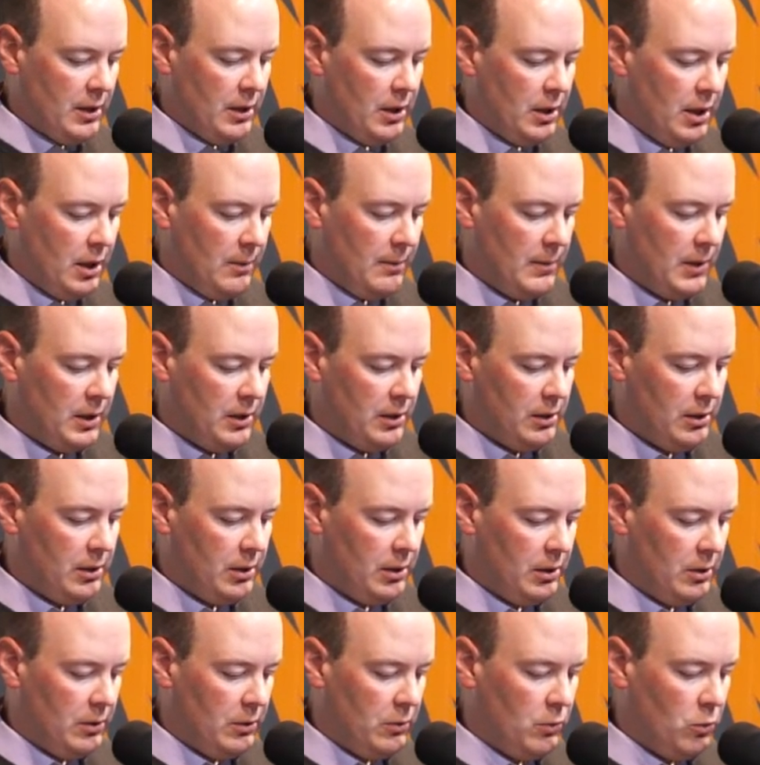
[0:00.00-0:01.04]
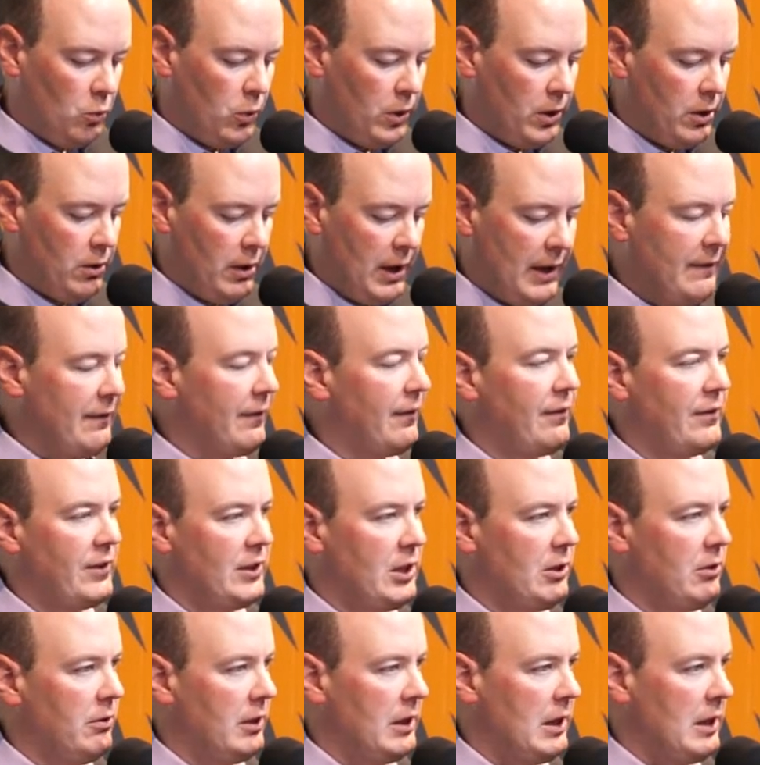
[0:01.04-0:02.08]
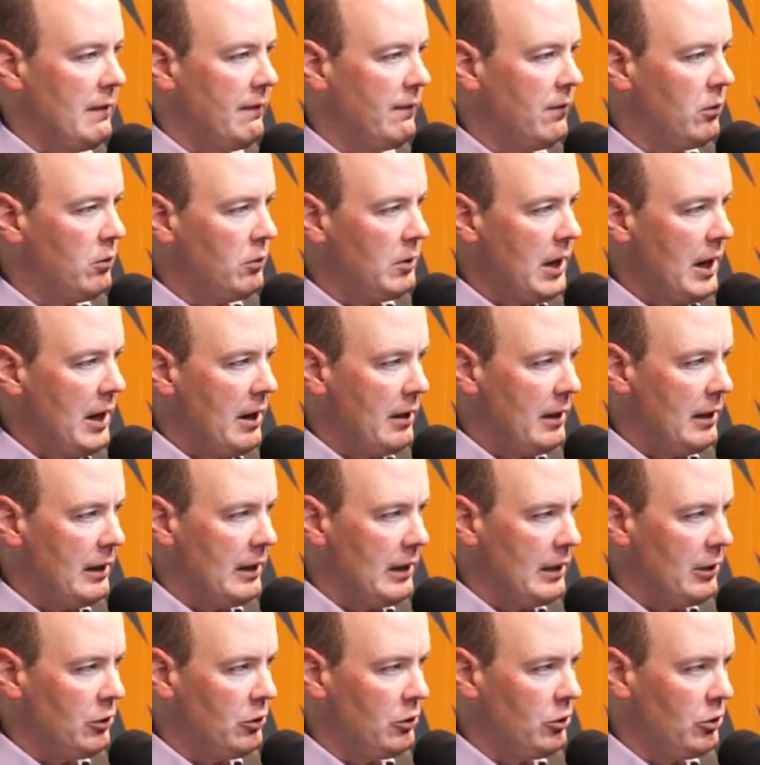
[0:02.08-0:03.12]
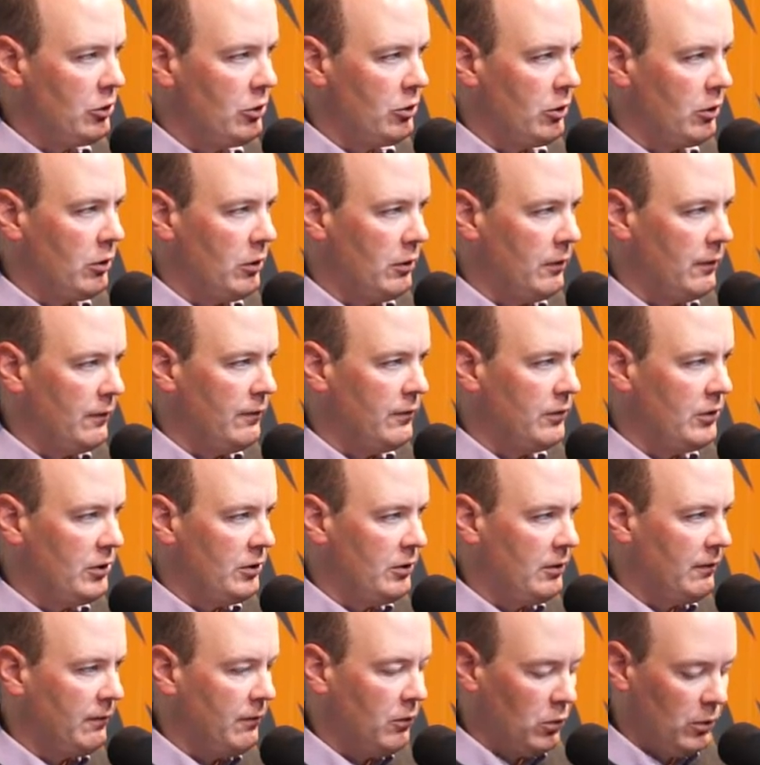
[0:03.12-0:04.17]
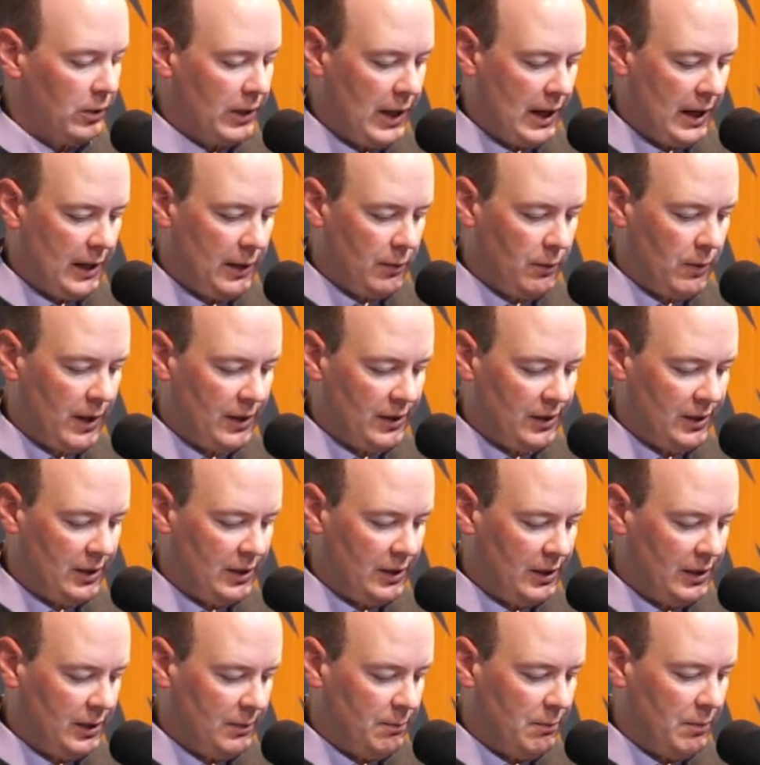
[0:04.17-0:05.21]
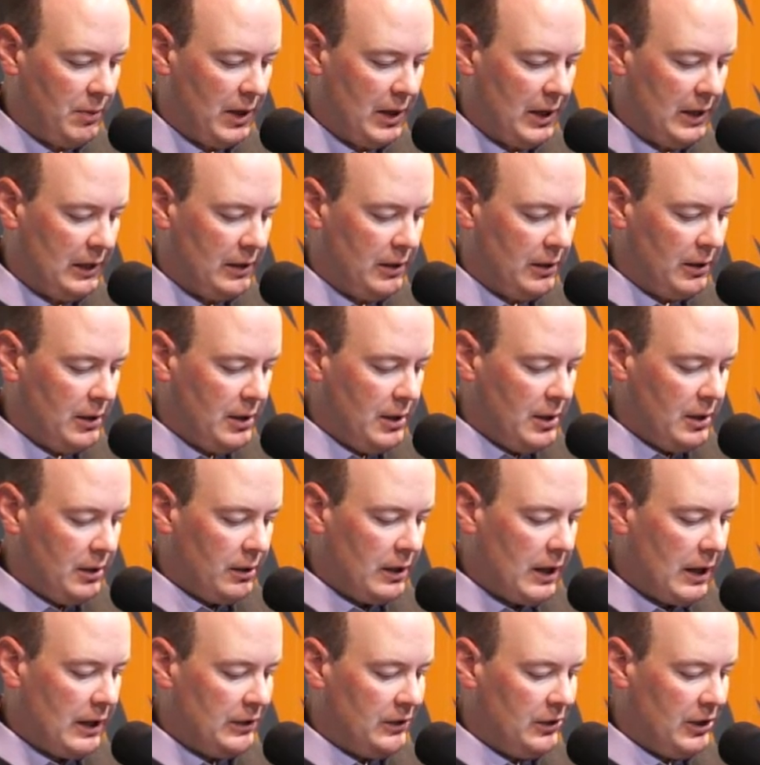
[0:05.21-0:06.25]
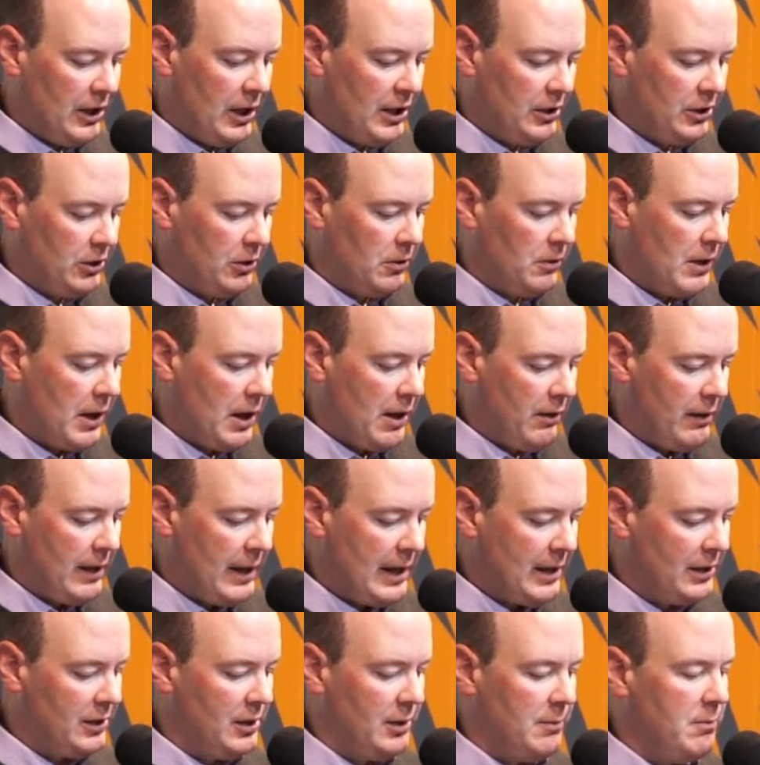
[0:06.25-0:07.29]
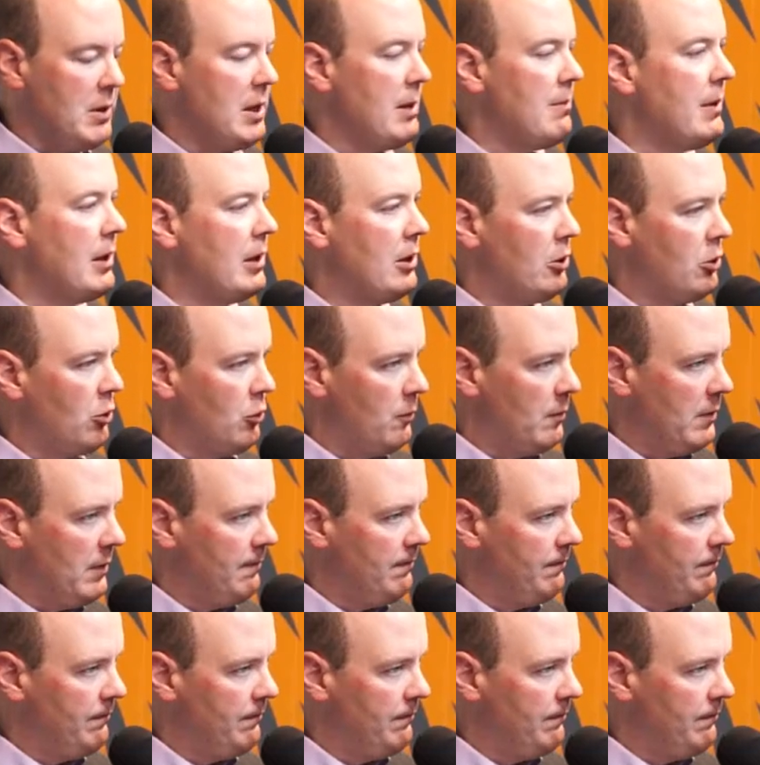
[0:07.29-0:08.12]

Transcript: that. Um, we don't have a facility in Fulton County that serves Fulton County residents, but Kosciusko County has the Beaman Home.